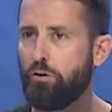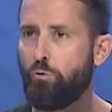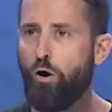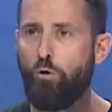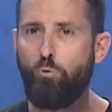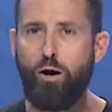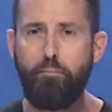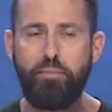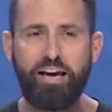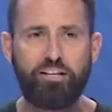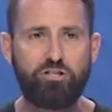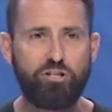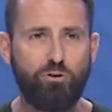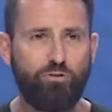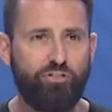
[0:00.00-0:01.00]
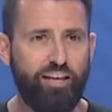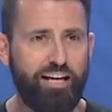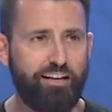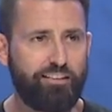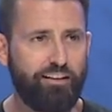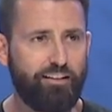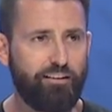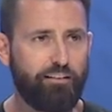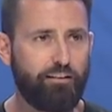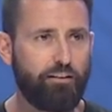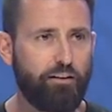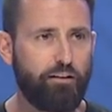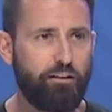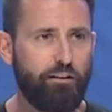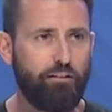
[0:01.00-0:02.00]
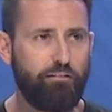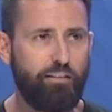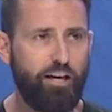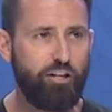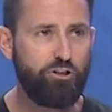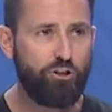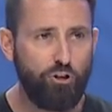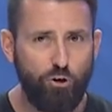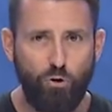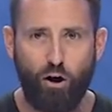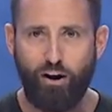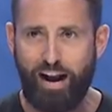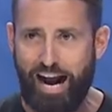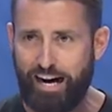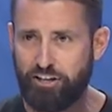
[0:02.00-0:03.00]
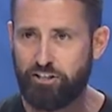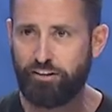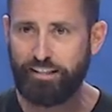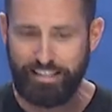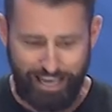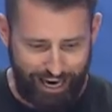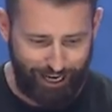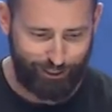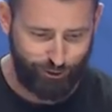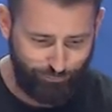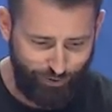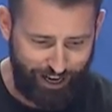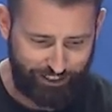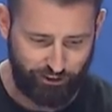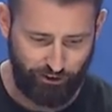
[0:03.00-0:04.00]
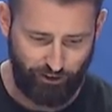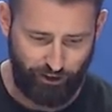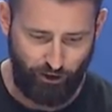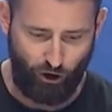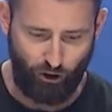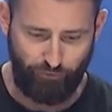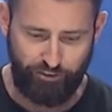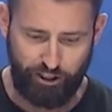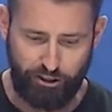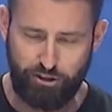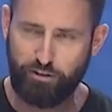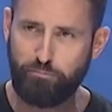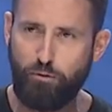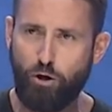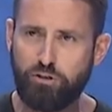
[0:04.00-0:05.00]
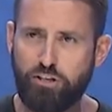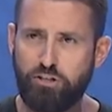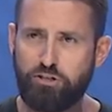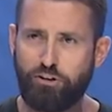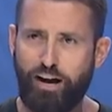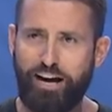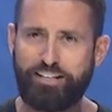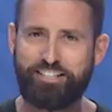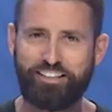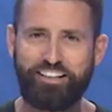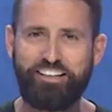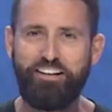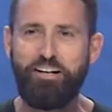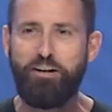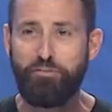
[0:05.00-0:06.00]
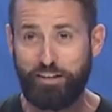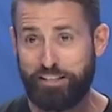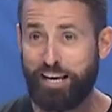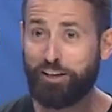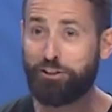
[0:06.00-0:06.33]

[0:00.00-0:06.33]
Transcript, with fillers: What, what makes you think that, that you are actually the X factor in all of this? Moses, you're actually, this